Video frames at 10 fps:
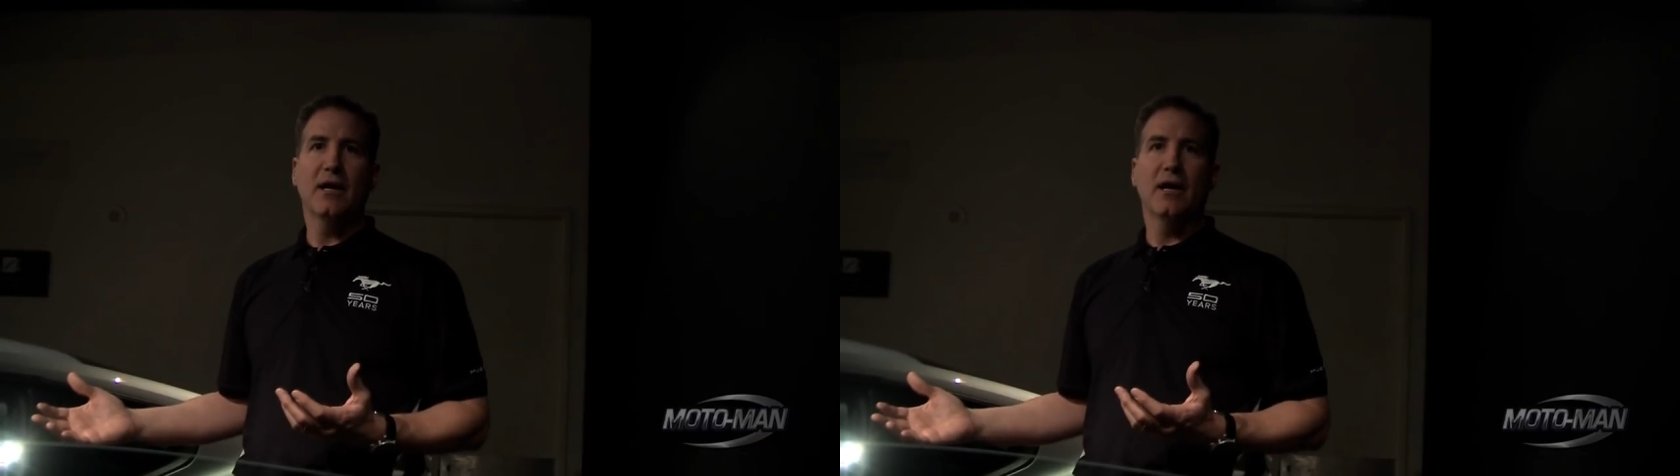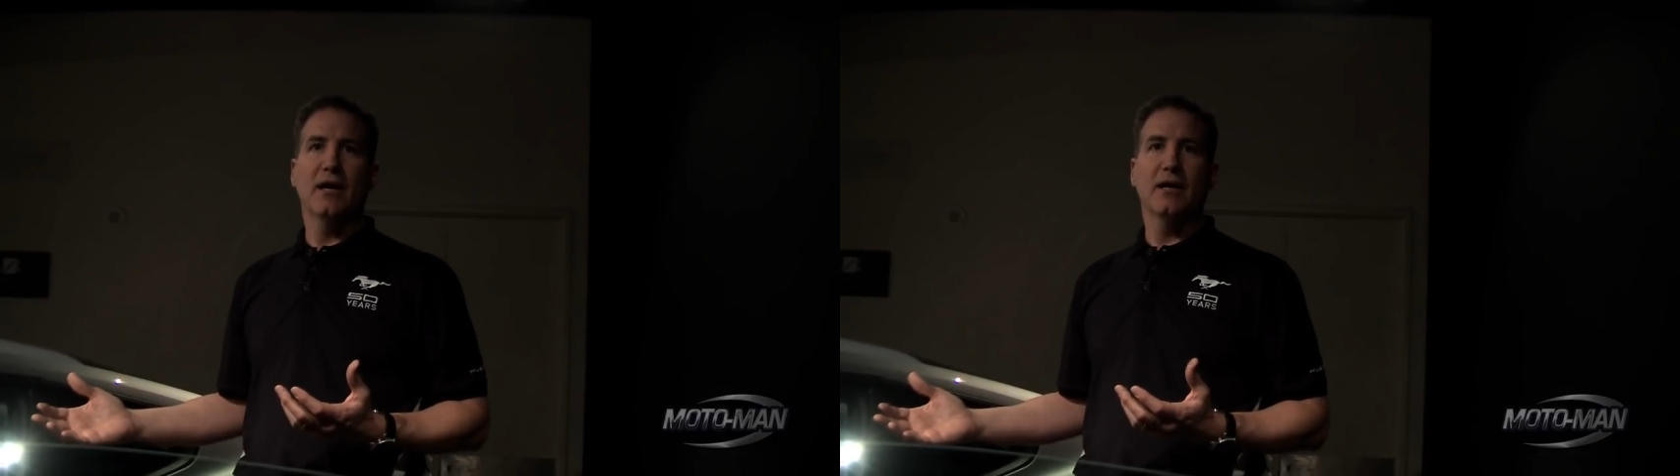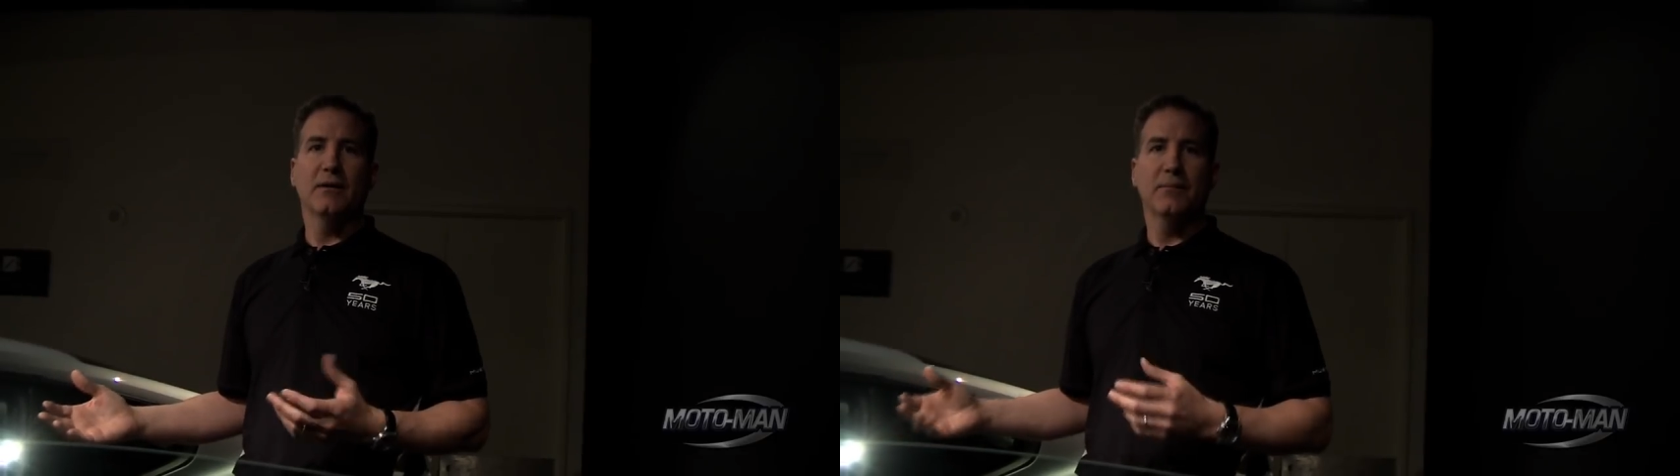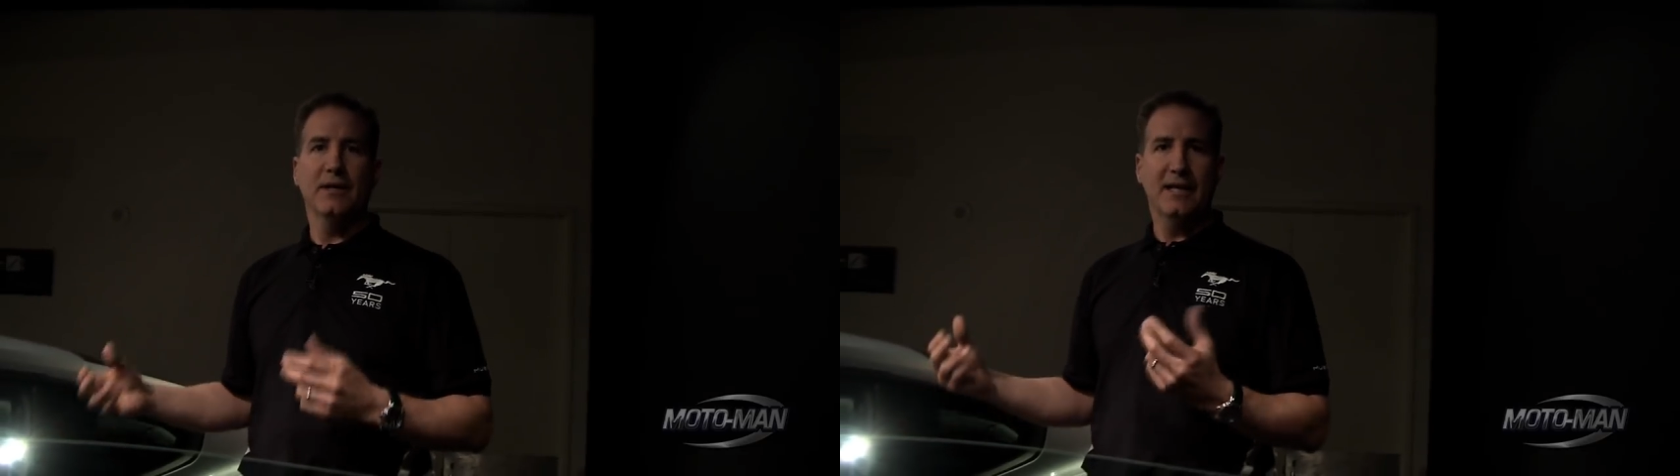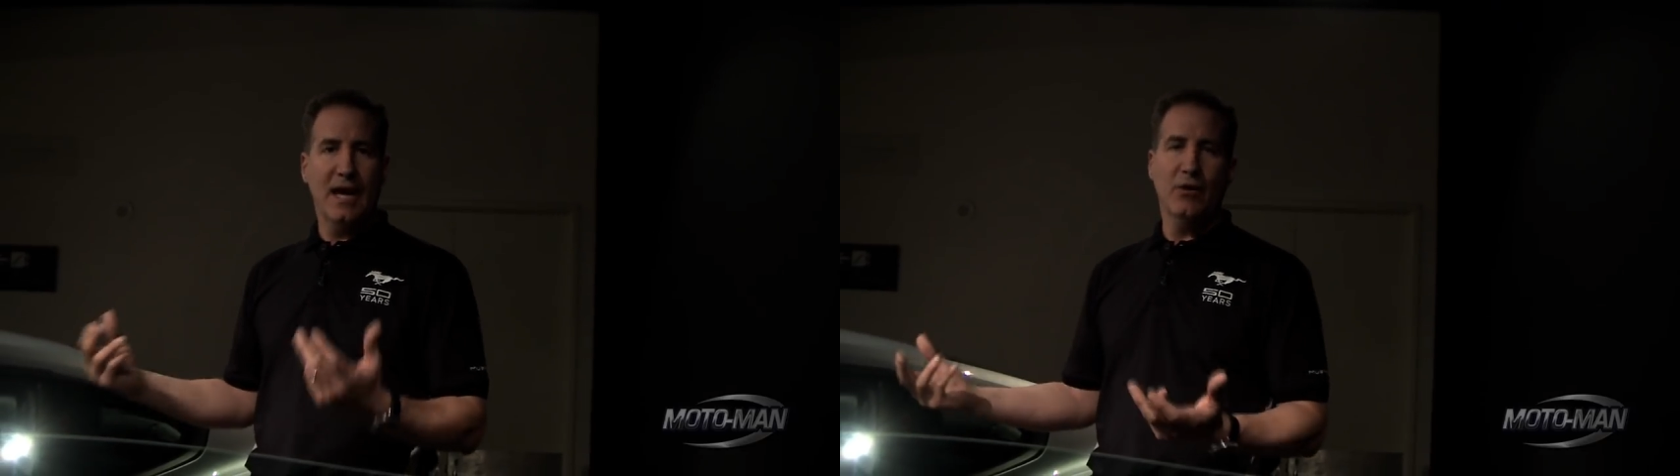um,
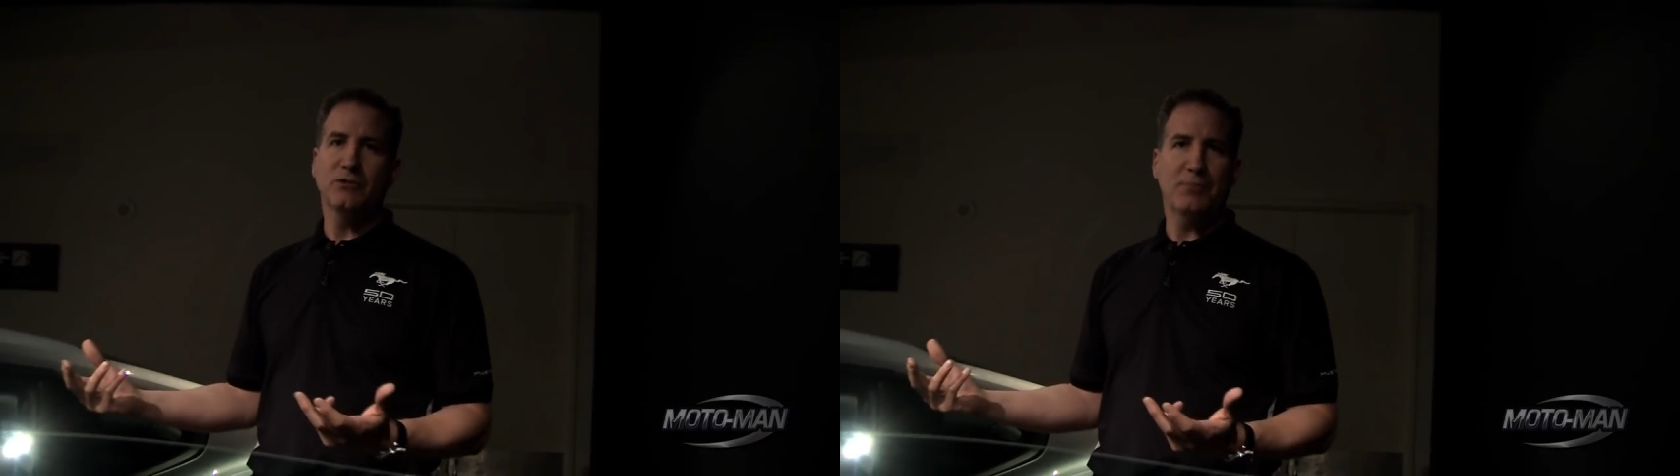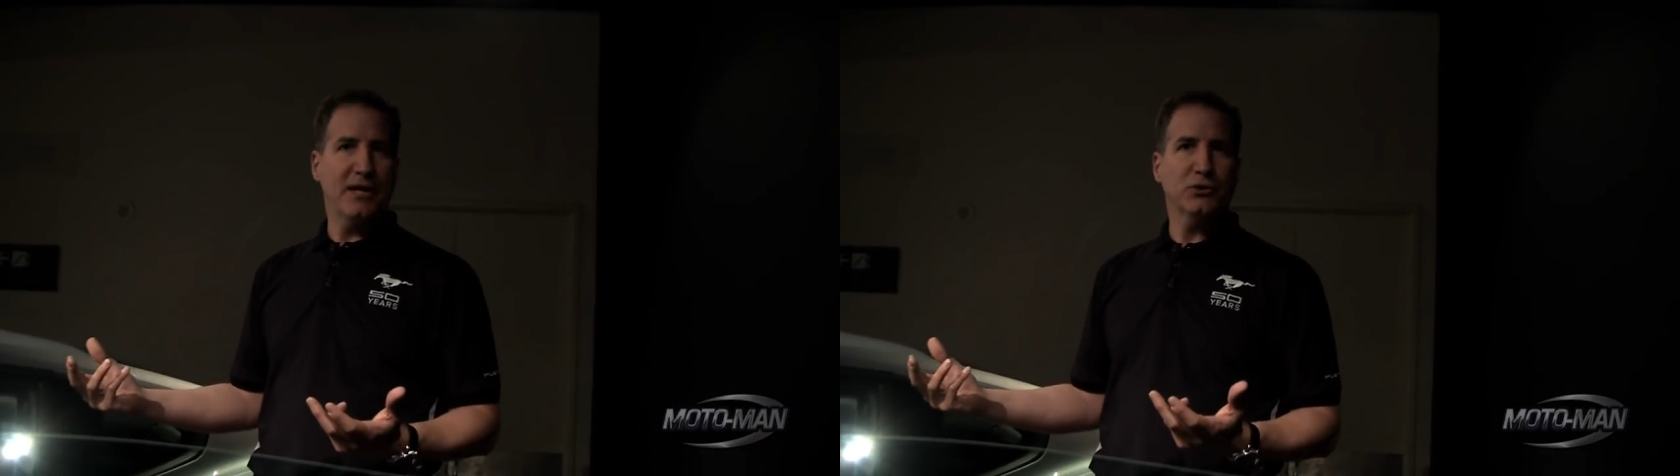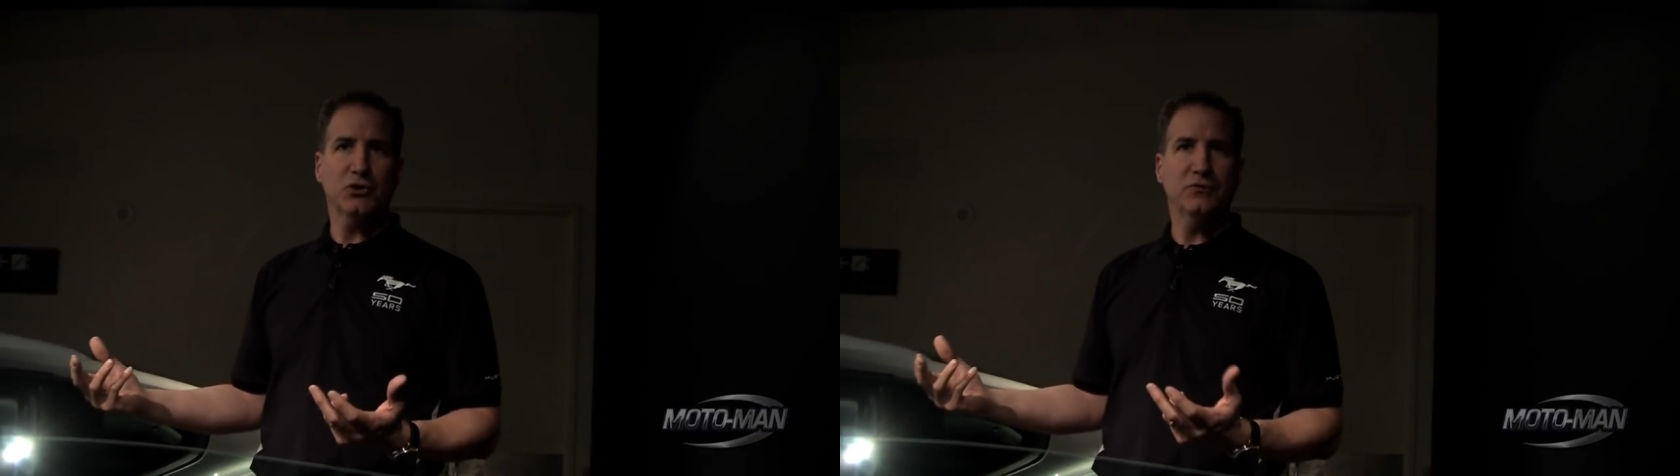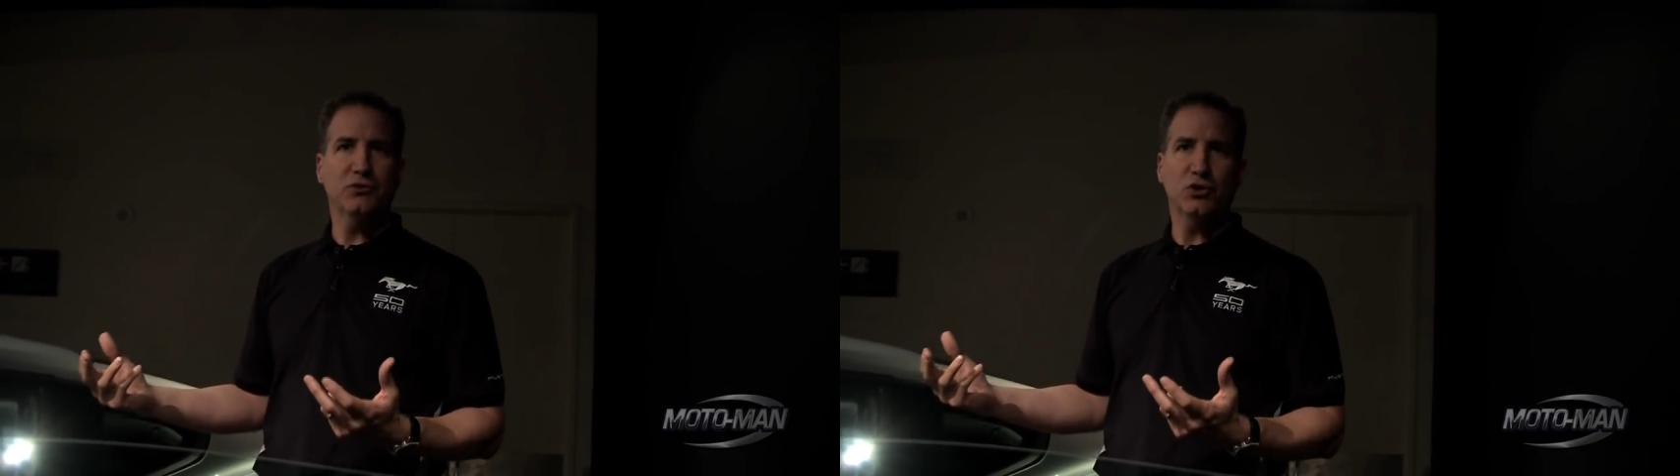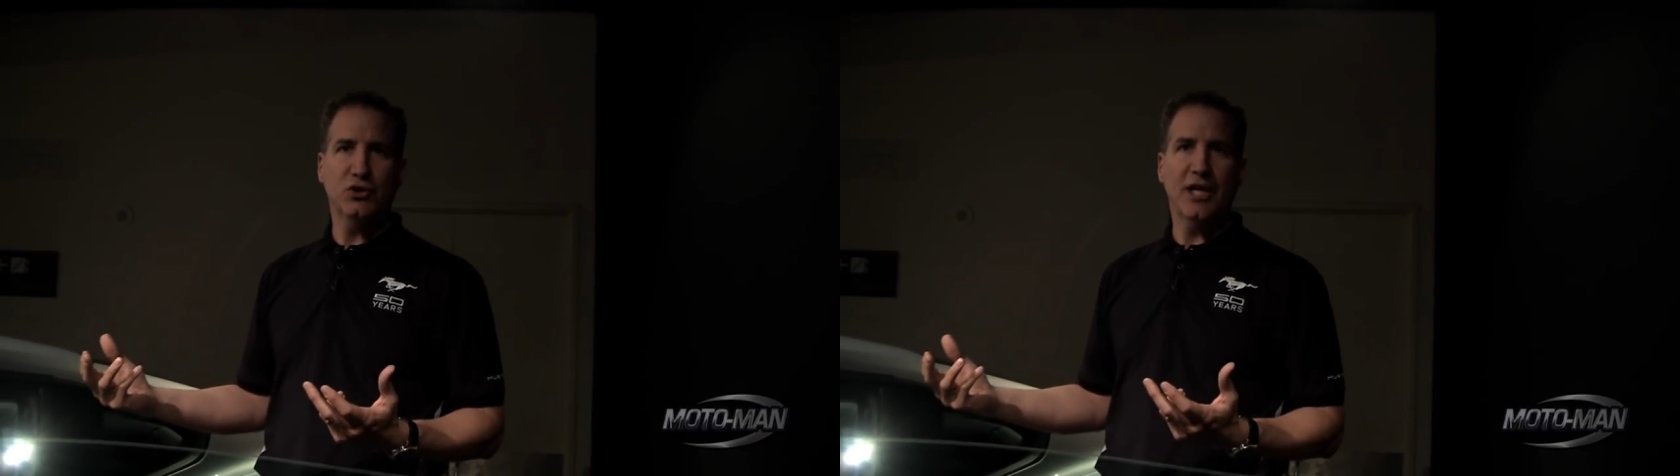it now has paddle
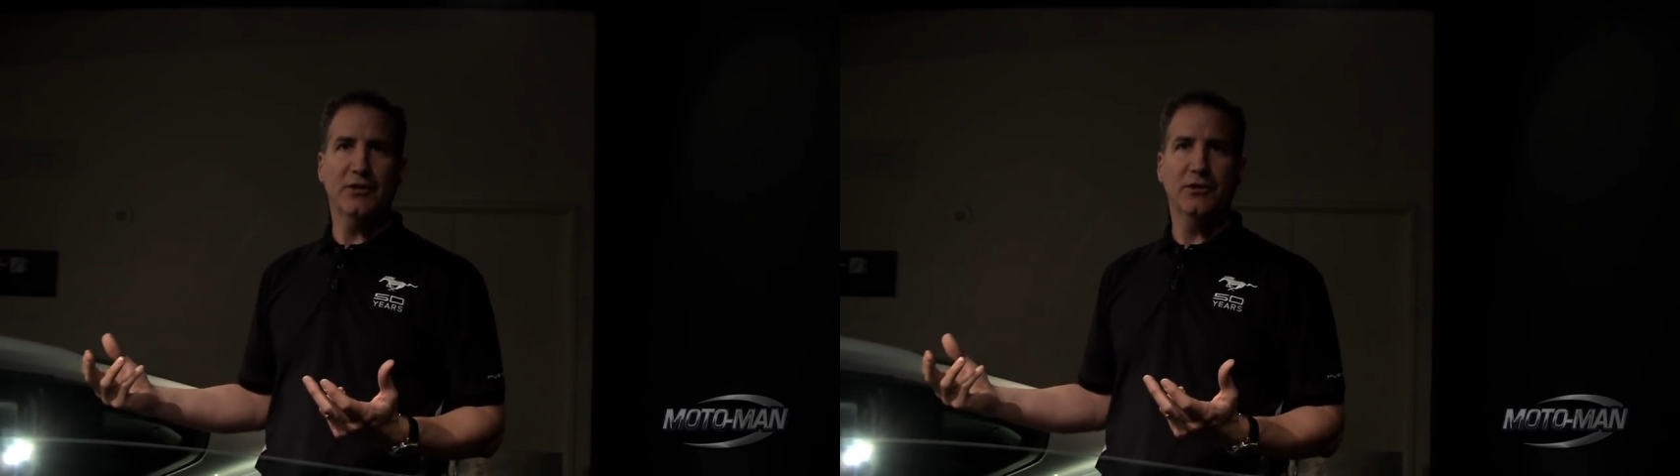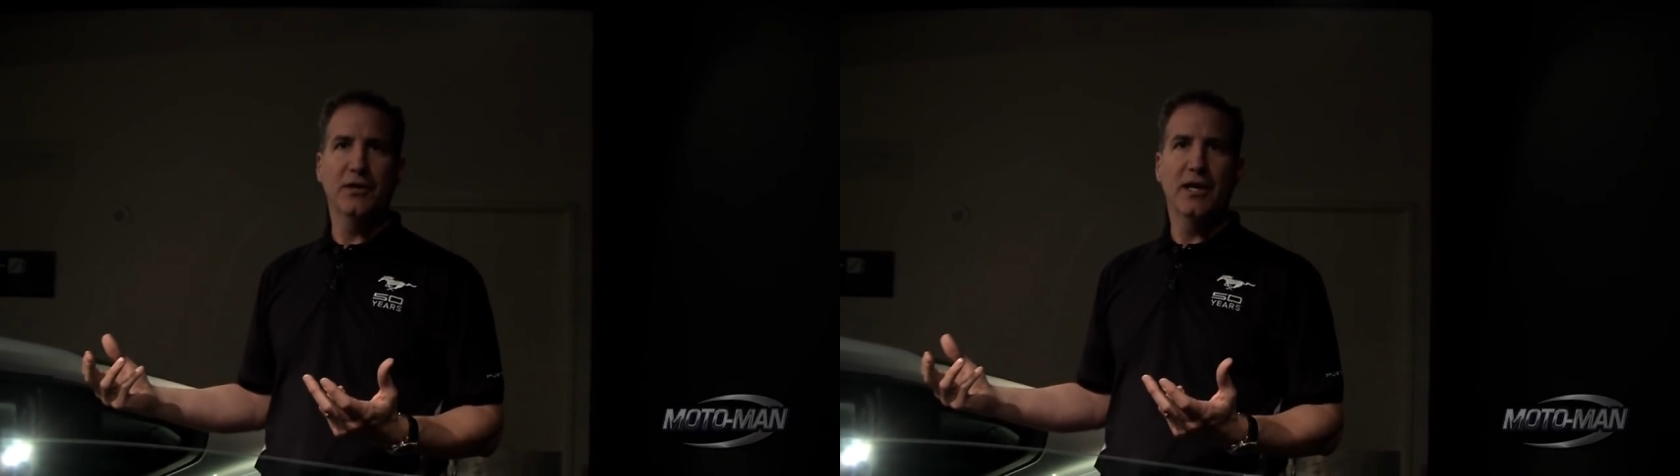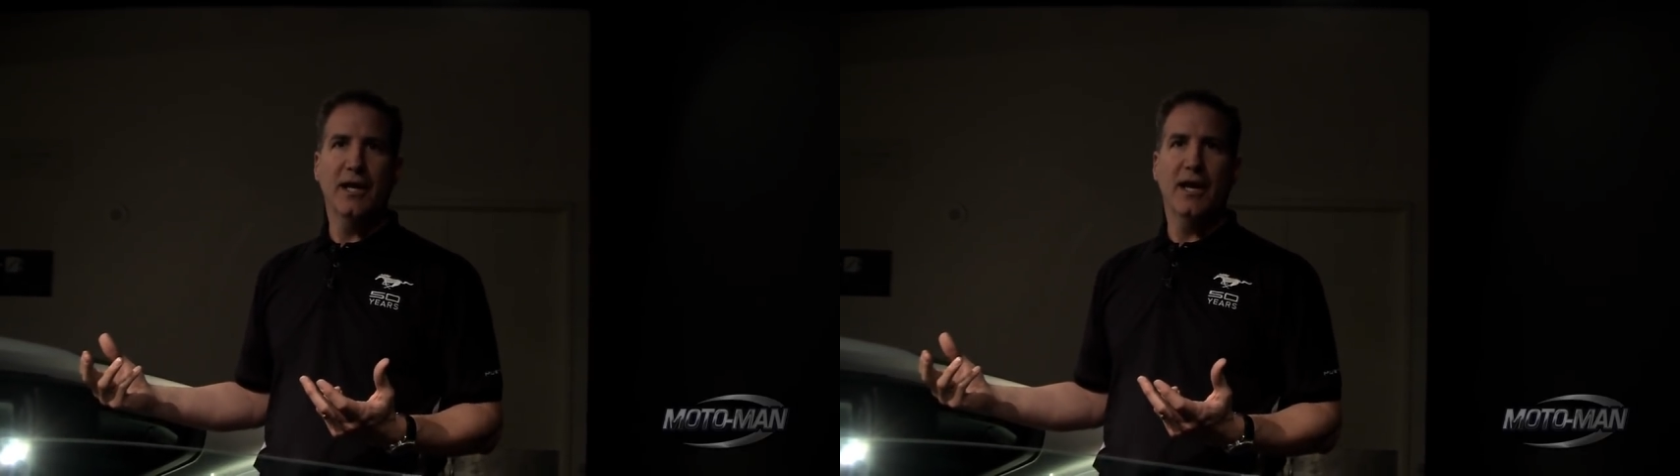shifter standard